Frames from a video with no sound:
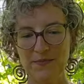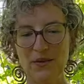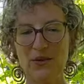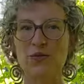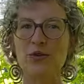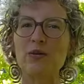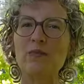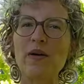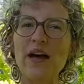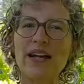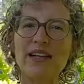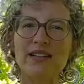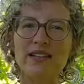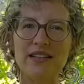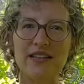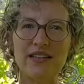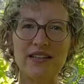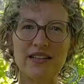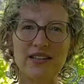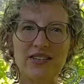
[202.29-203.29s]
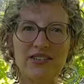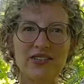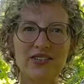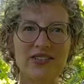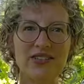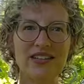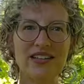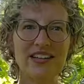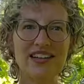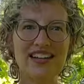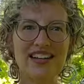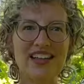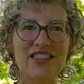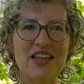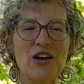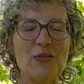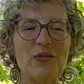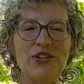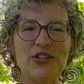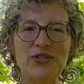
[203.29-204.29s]
reminding you
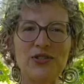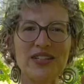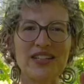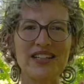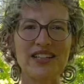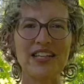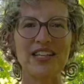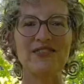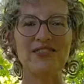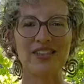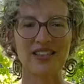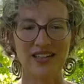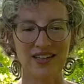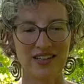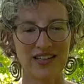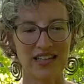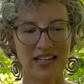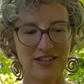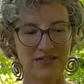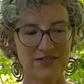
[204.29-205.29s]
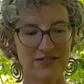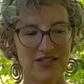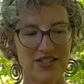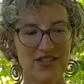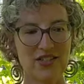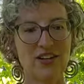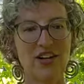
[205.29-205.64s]
that when you're given the gift